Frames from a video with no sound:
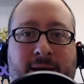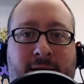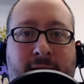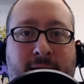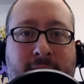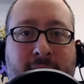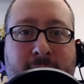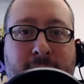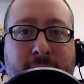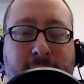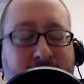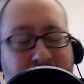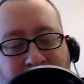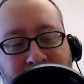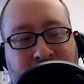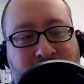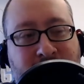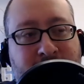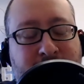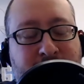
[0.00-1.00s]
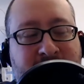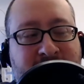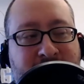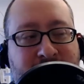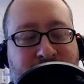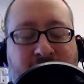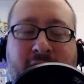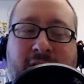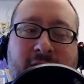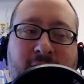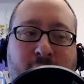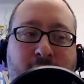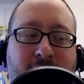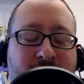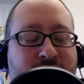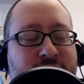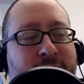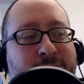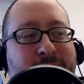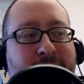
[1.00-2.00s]
but that's not specifically the
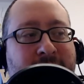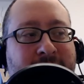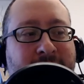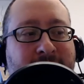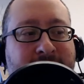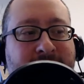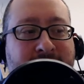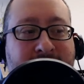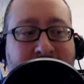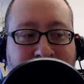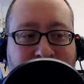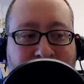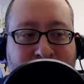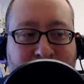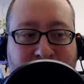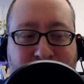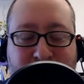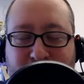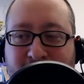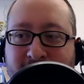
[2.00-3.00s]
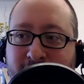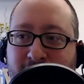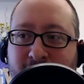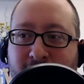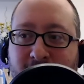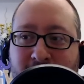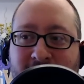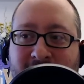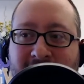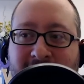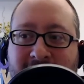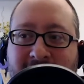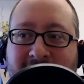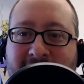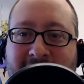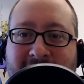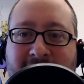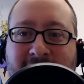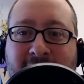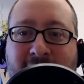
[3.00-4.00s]
question, but I'd like to answer this one first, I guess.
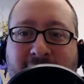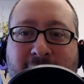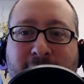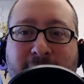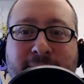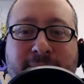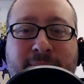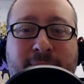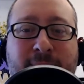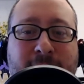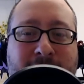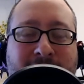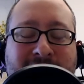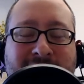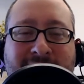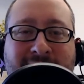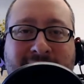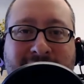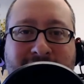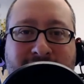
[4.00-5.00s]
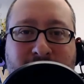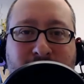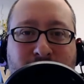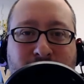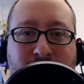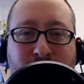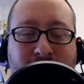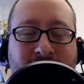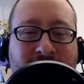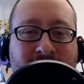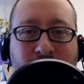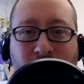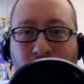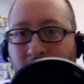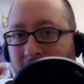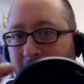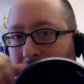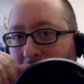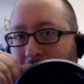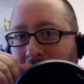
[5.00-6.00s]
Um, the, the reason
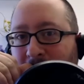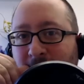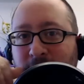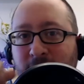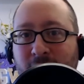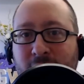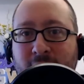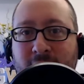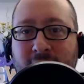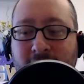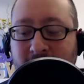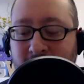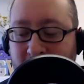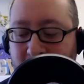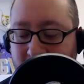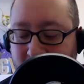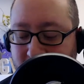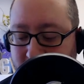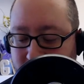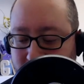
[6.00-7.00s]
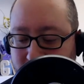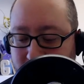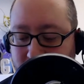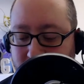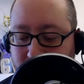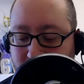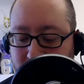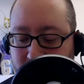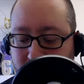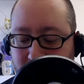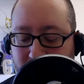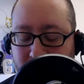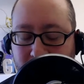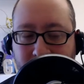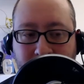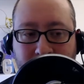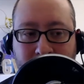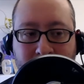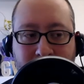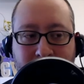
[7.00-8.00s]
why I don't think that
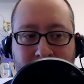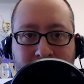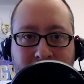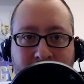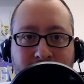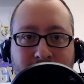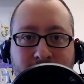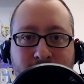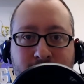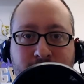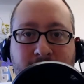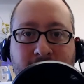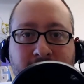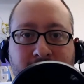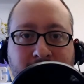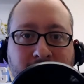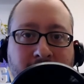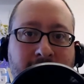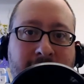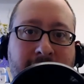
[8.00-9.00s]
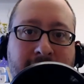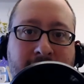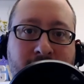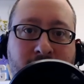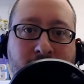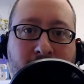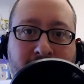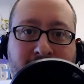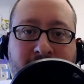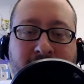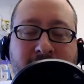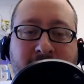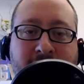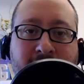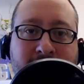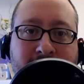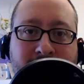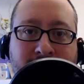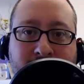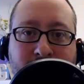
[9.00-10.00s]
a mainline
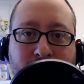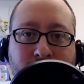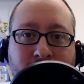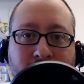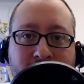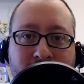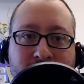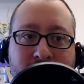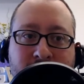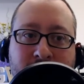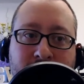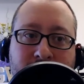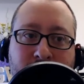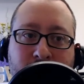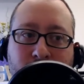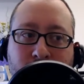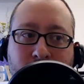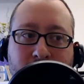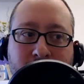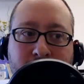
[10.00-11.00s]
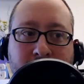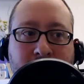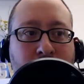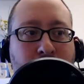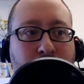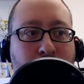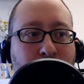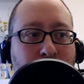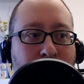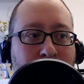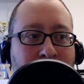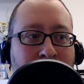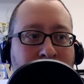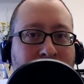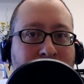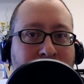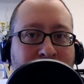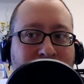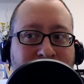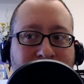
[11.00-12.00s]
Gnostic religion would be a good thing
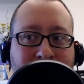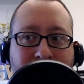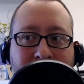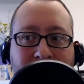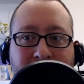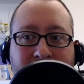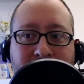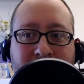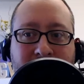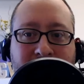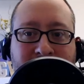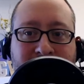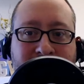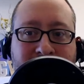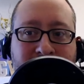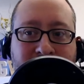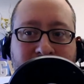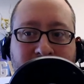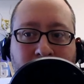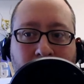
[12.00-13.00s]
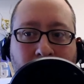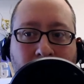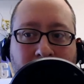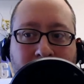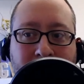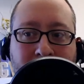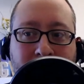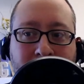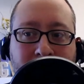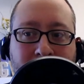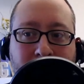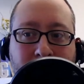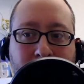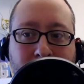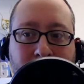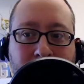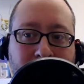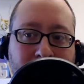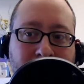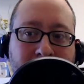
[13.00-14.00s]
is that it's just not
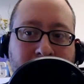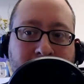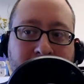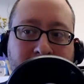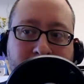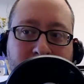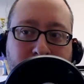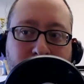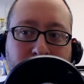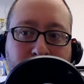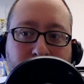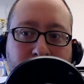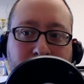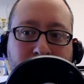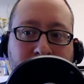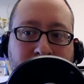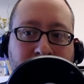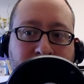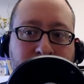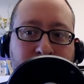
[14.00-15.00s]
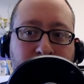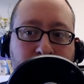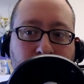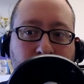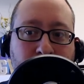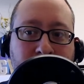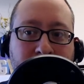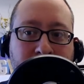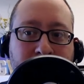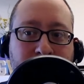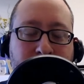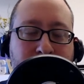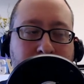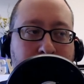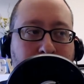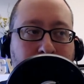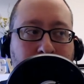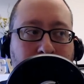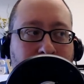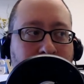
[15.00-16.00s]
appealing to the vast majority of
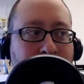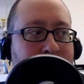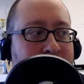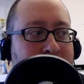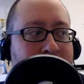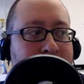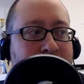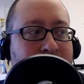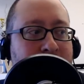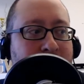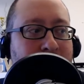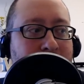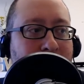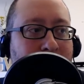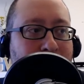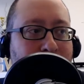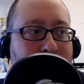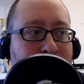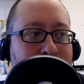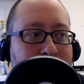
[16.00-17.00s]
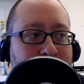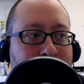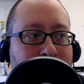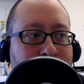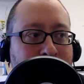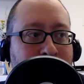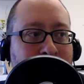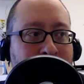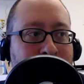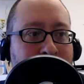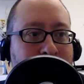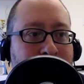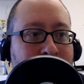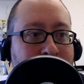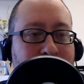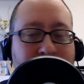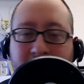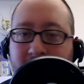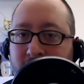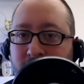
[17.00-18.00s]
people. Um, in
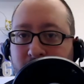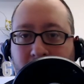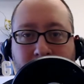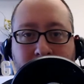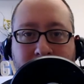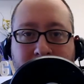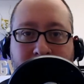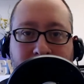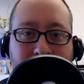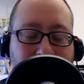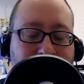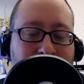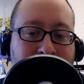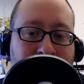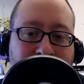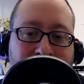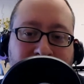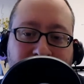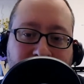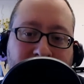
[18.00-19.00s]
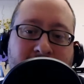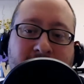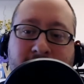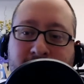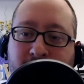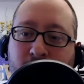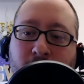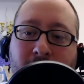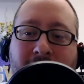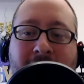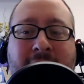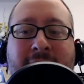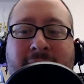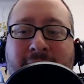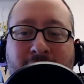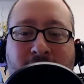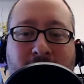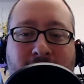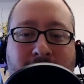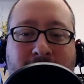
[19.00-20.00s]
a very elitist kind of way. You know
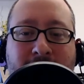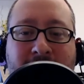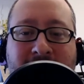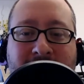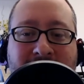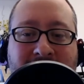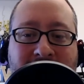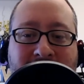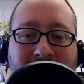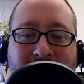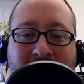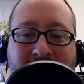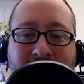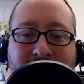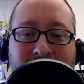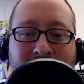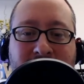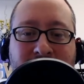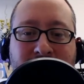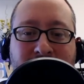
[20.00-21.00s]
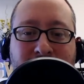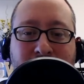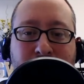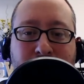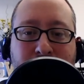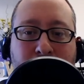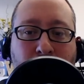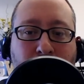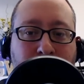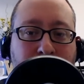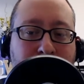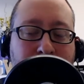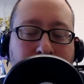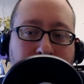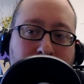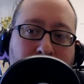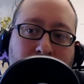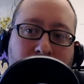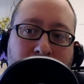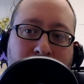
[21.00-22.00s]
what I mean? Like the, most
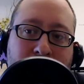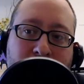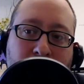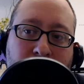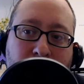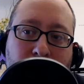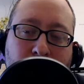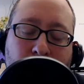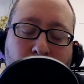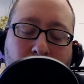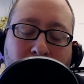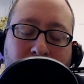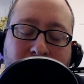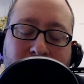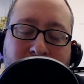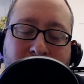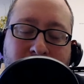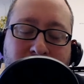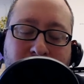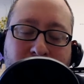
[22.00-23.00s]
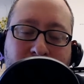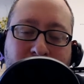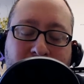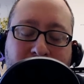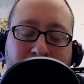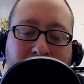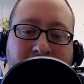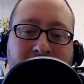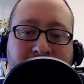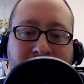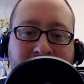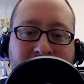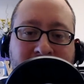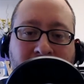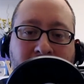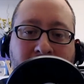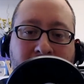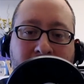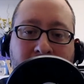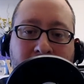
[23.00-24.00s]
people don't want to spend the
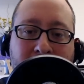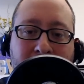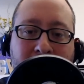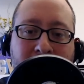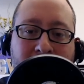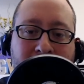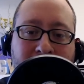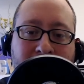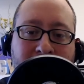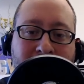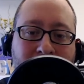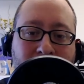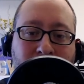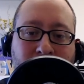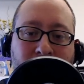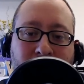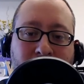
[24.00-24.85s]
time and the effort